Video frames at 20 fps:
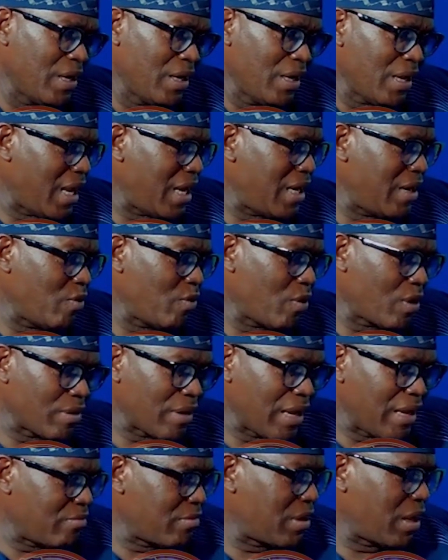Anyone,
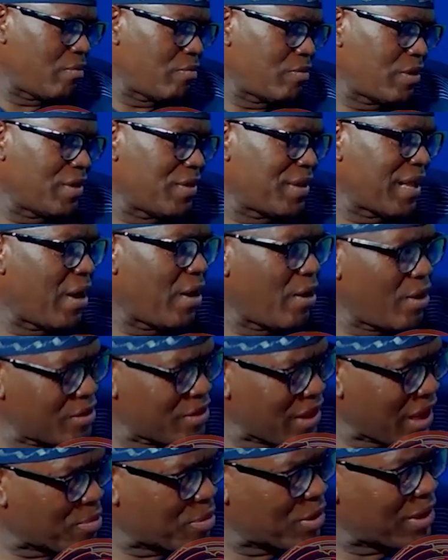they are all
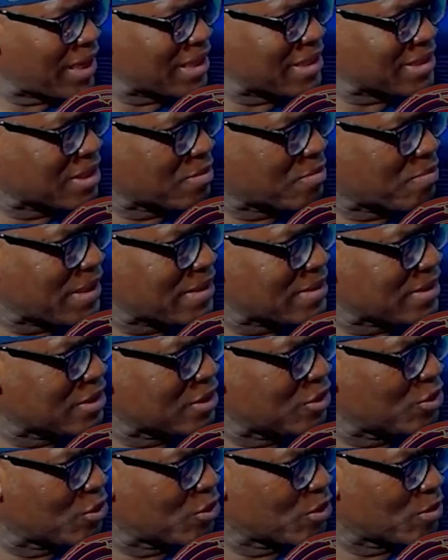their brothers keepers in
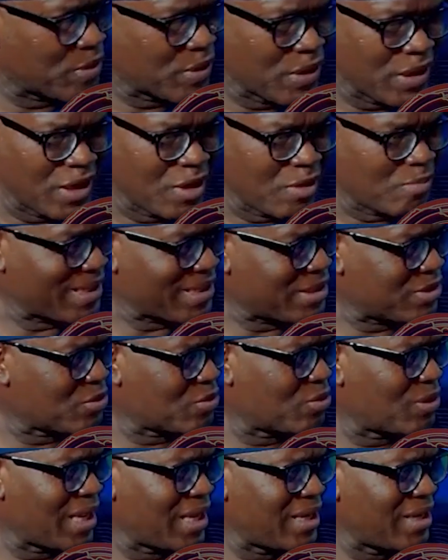Europe,
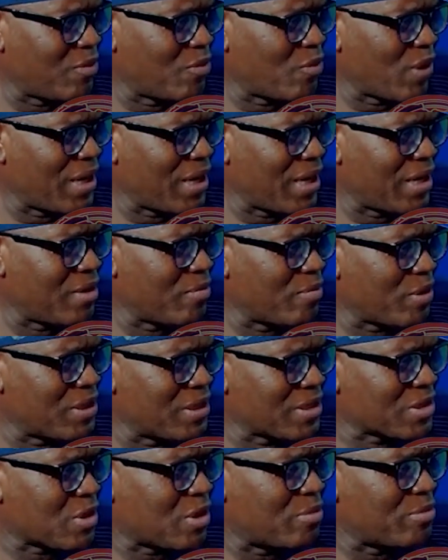particularly when anybody is
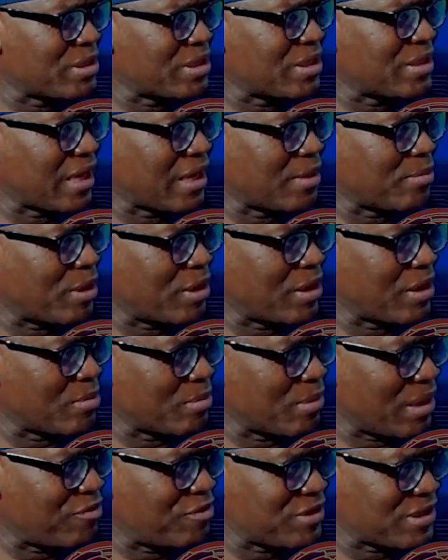committing a
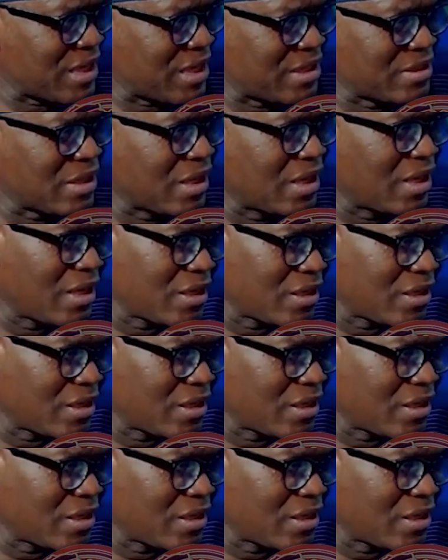malfeasance, the